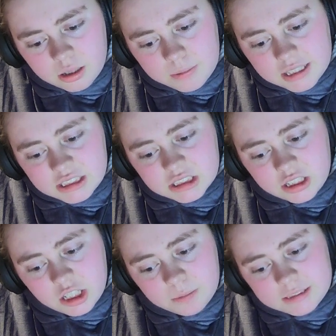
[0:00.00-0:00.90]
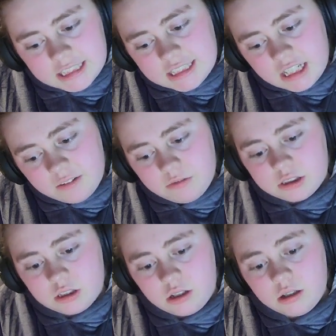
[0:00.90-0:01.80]
The beach is on the opposite side of the
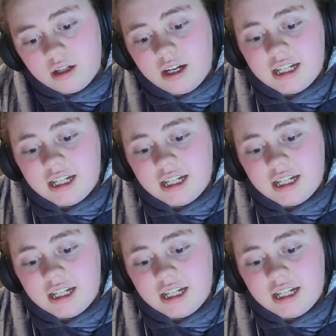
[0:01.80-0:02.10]
resort.